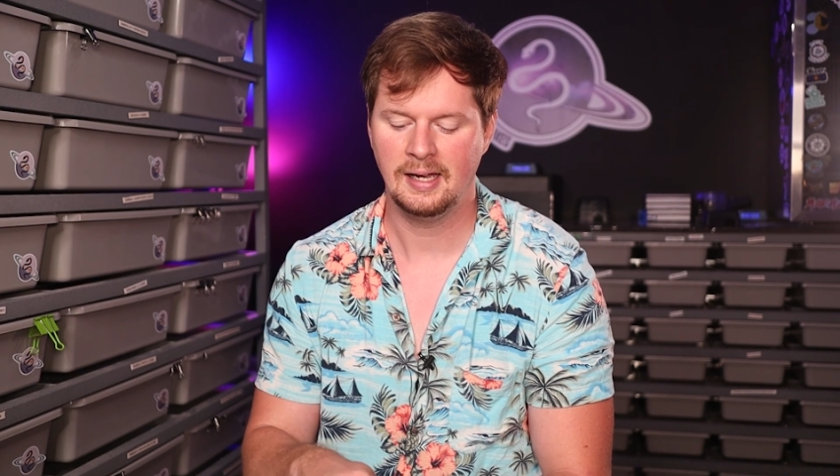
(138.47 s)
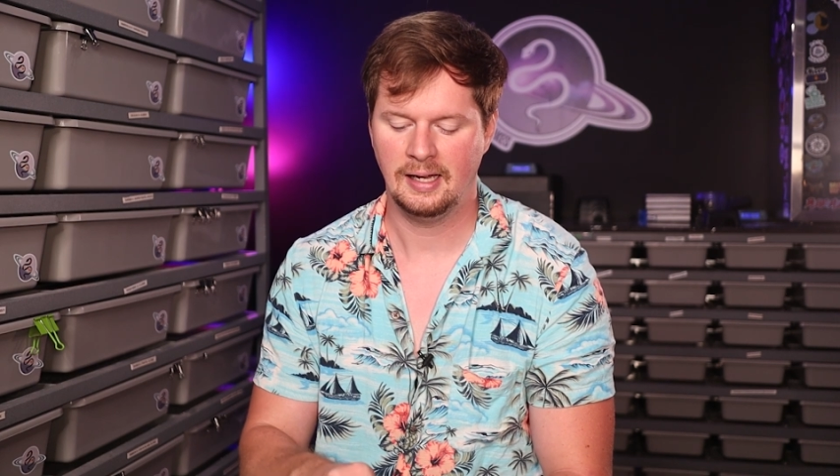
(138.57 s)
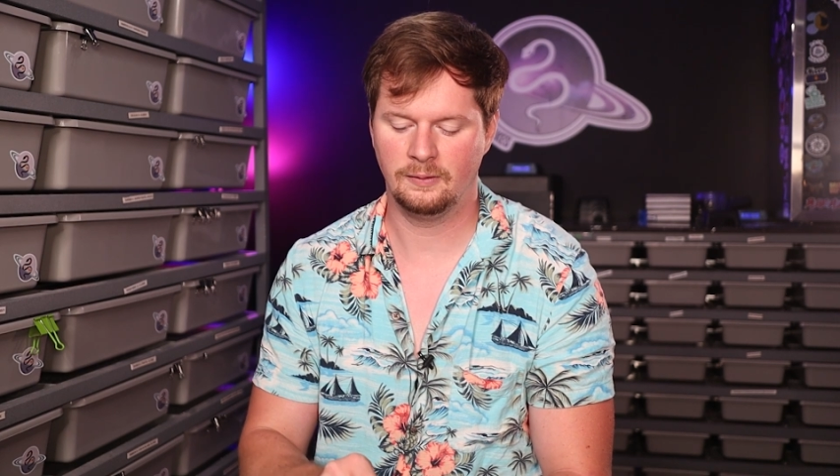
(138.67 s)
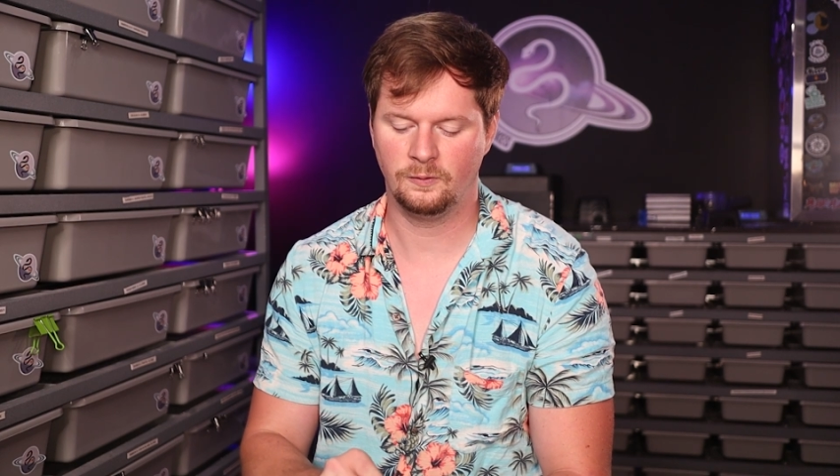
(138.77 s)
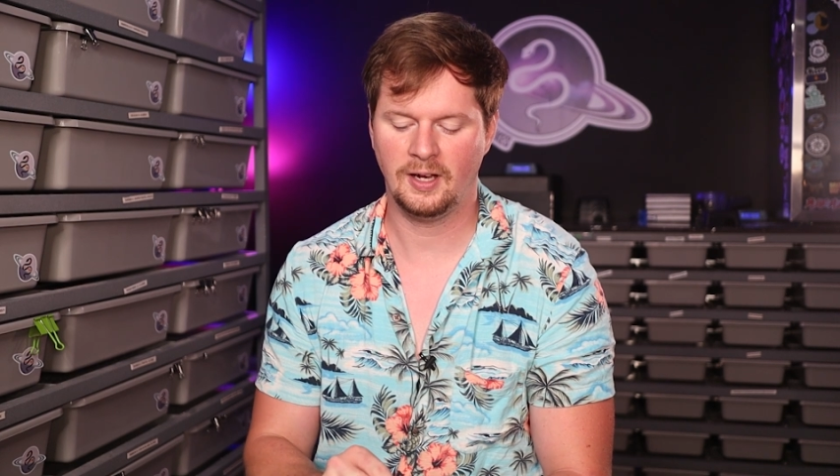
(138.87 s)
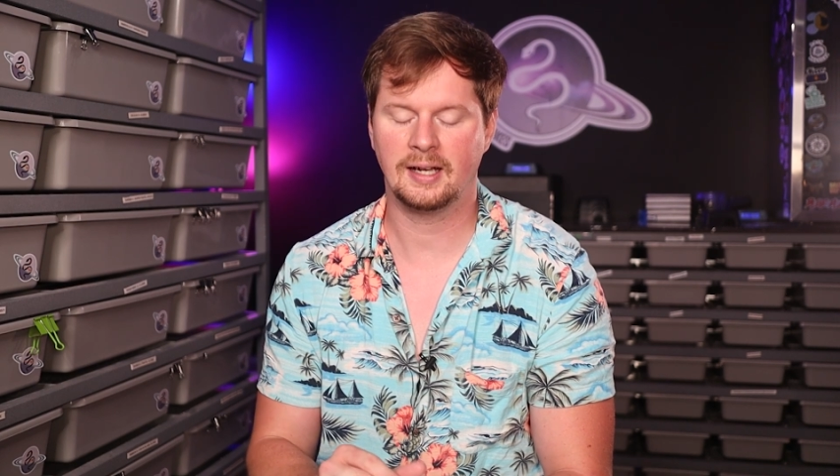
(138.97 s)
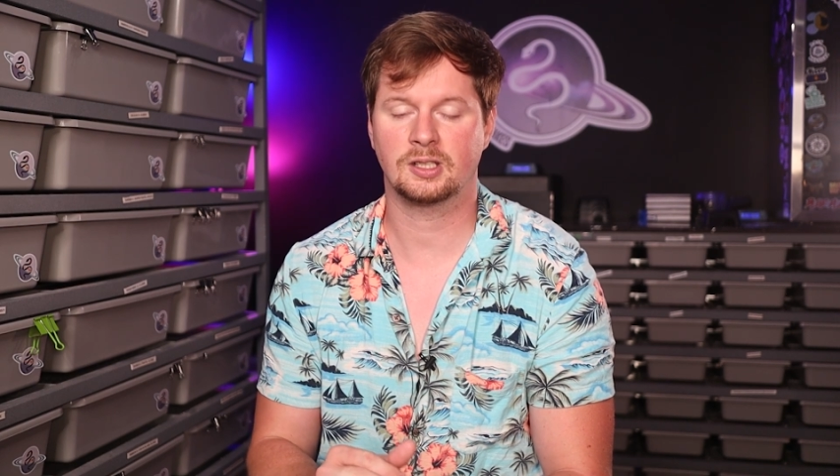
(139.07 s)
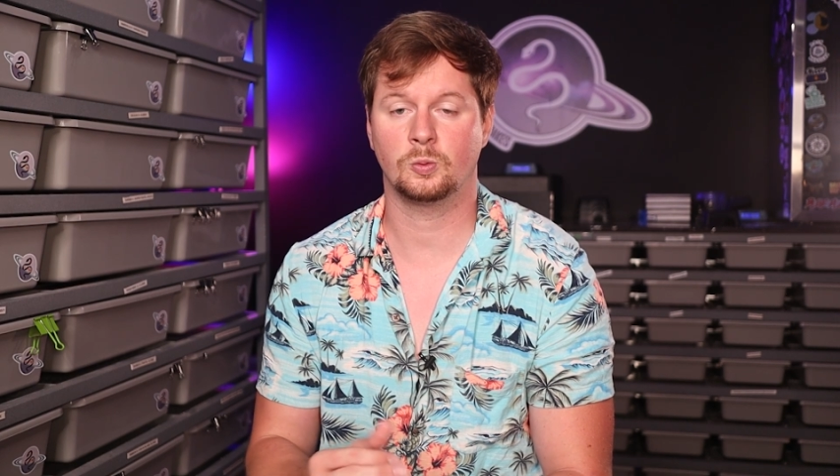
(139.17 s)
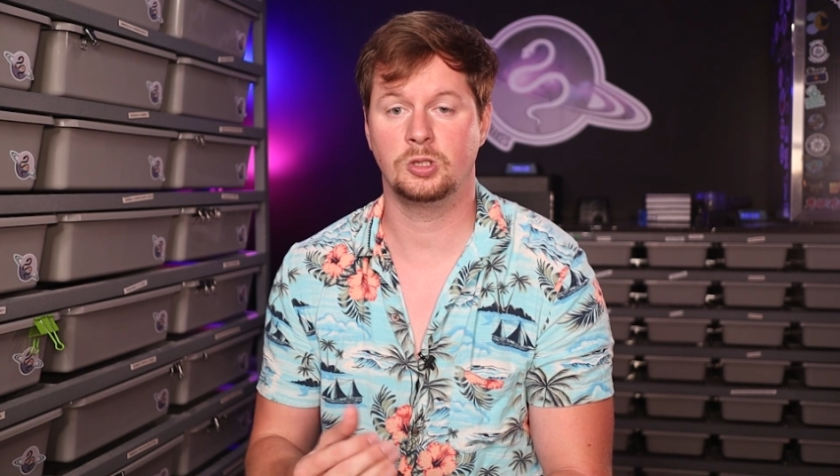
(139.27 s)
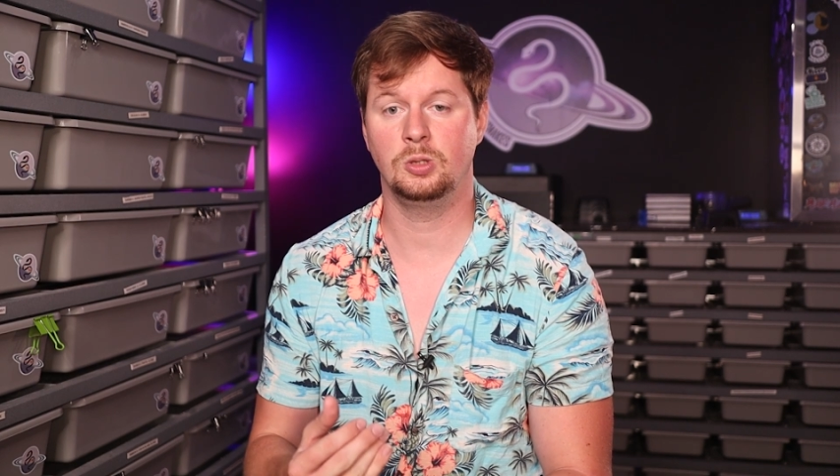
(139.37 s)
In
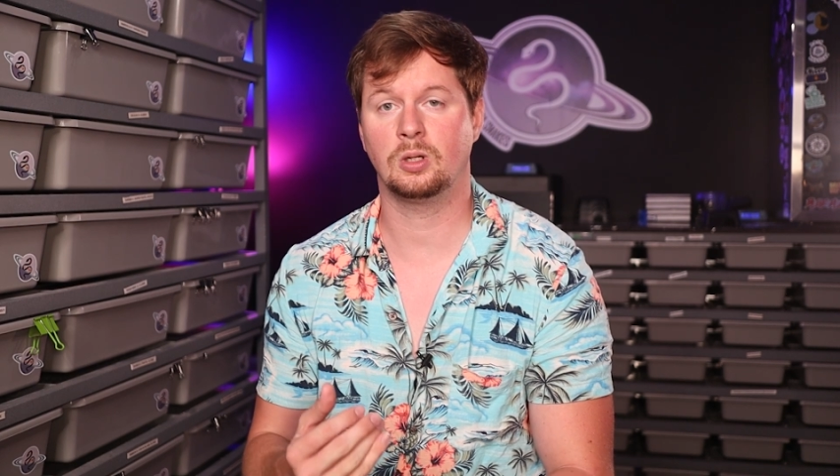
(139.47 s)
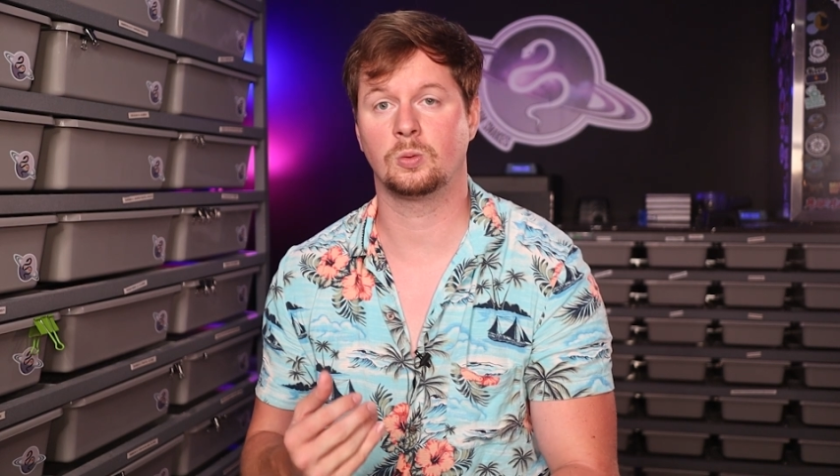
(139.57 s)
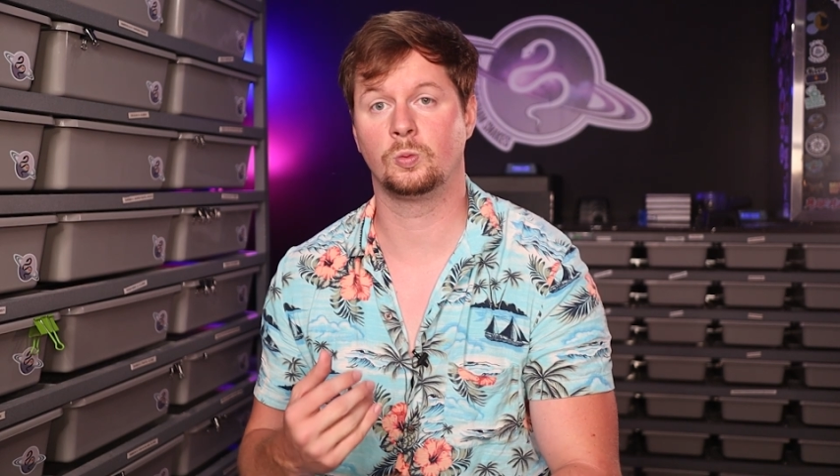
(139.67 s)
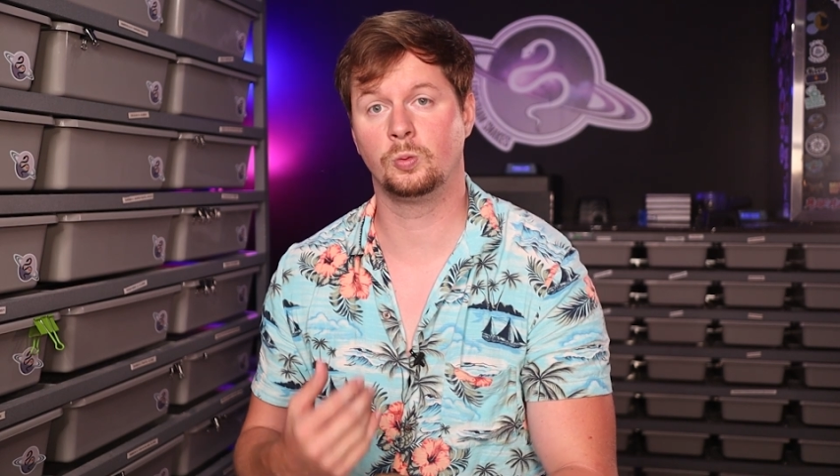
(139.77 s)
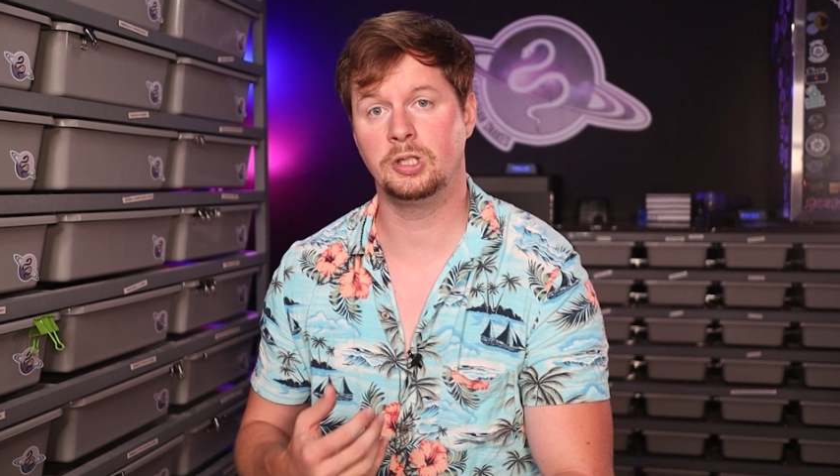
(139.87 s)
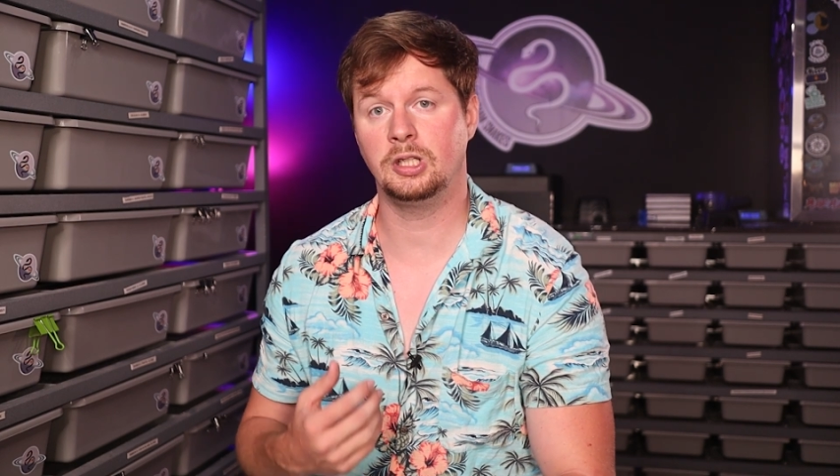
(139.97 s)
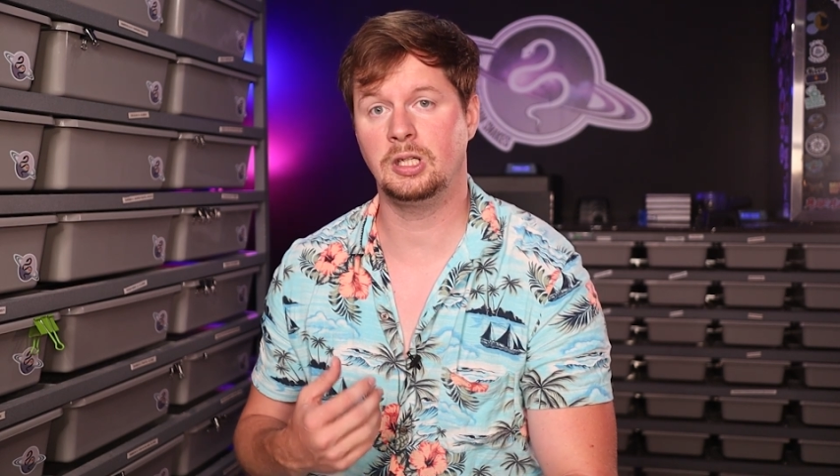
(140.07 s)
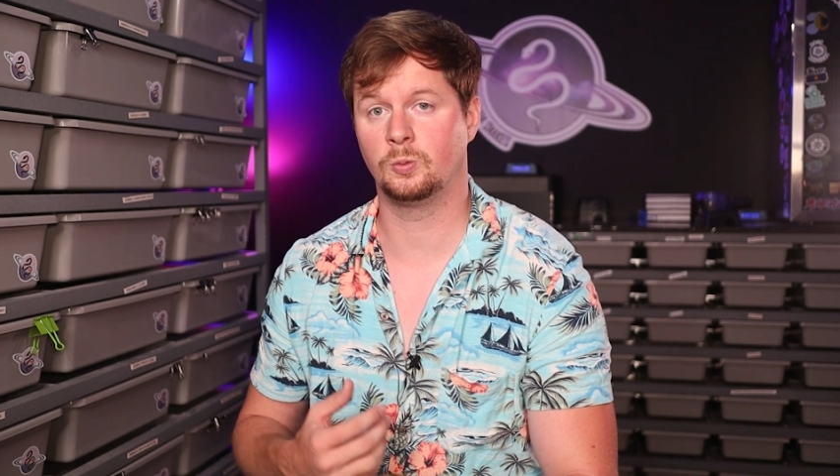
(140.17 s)
fact, when you are really,